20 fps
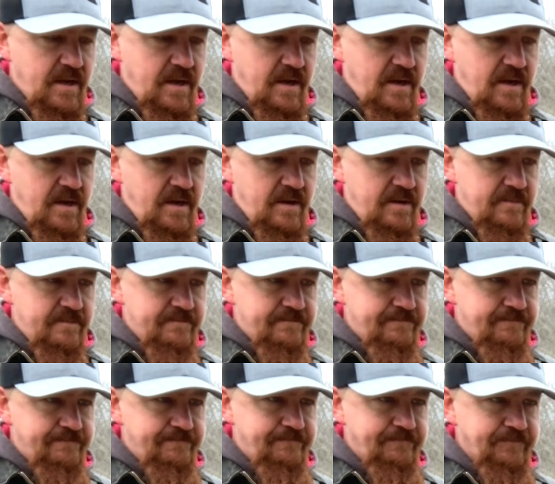
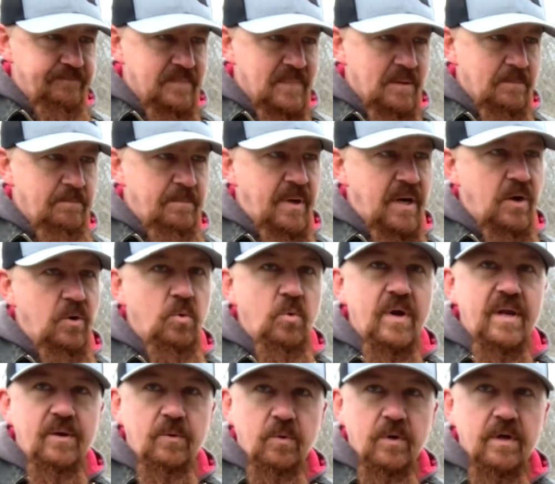but
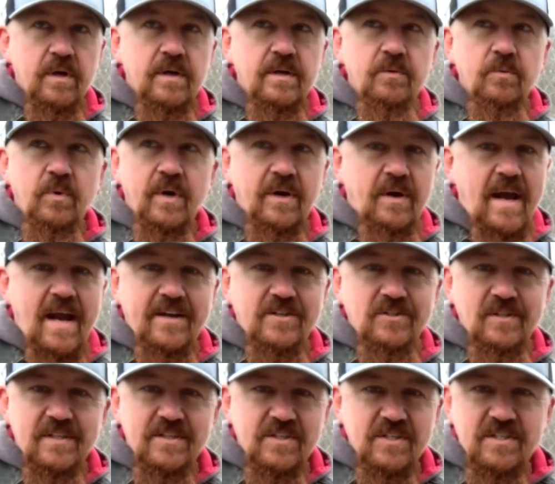we were
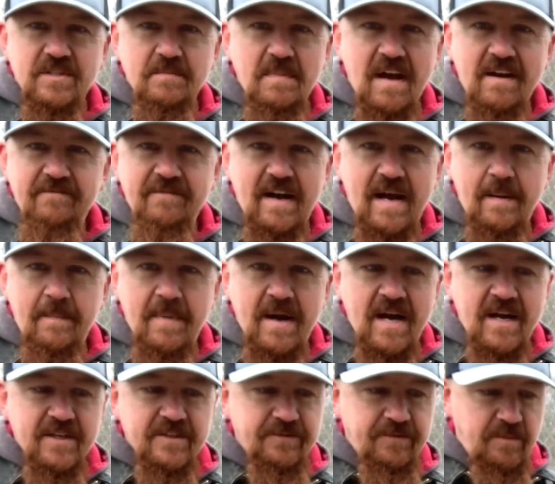actually just about 5
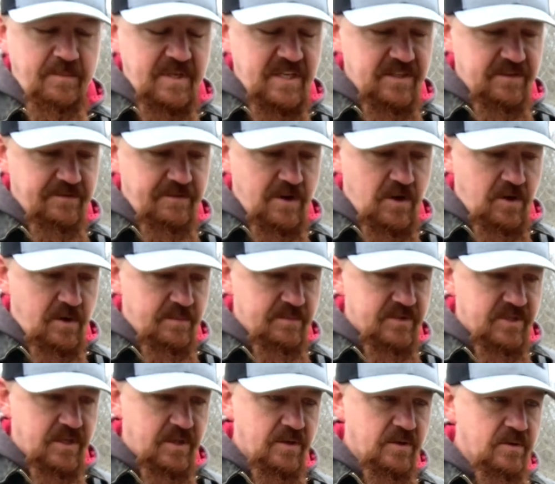miles from his farm,
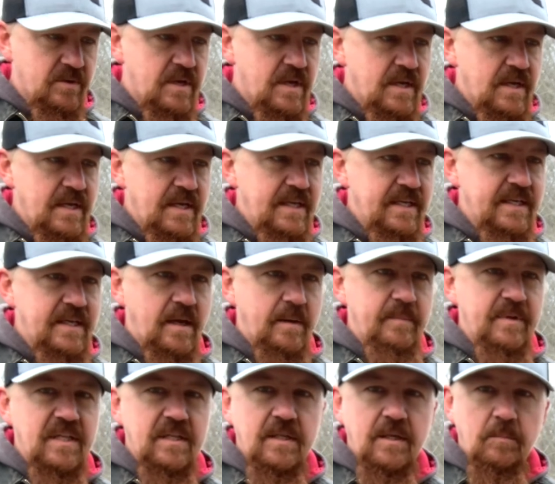so he
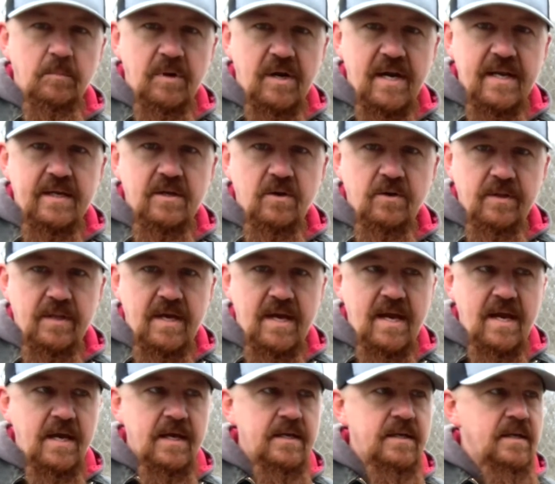cut me a little break on
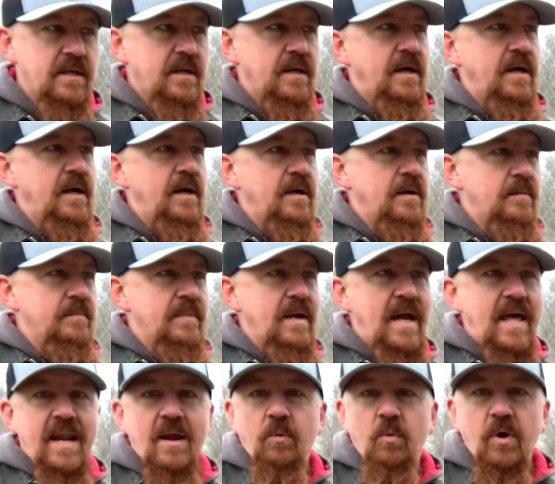that. And
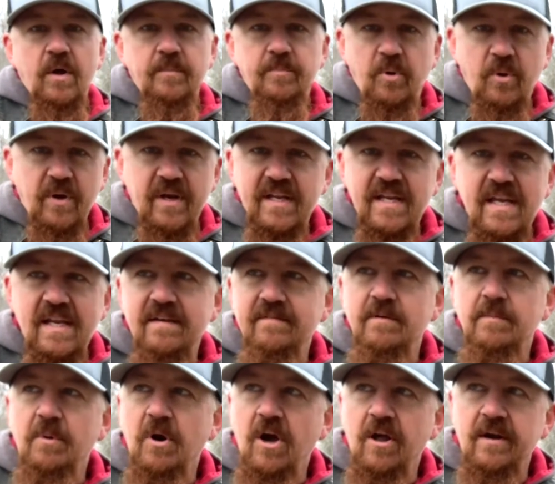at one point he
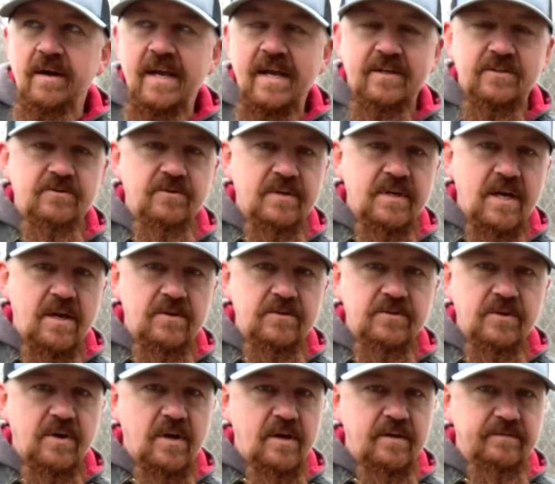even brought an extra
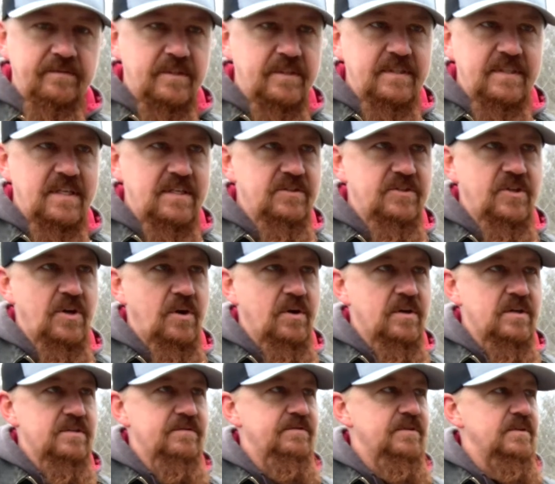dozer over and didn't
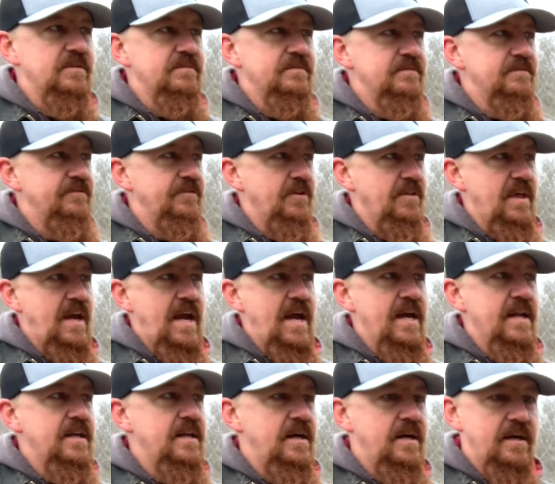charge for
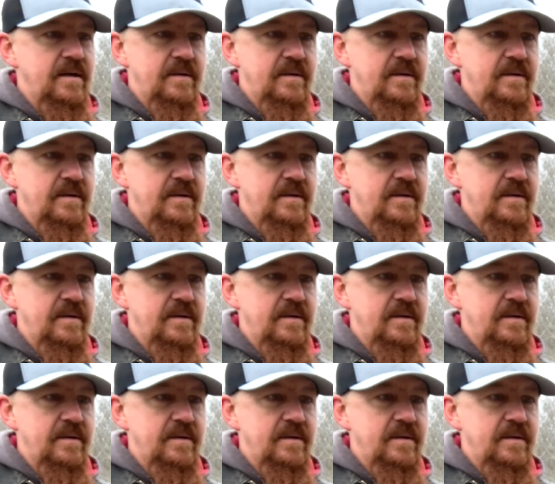that,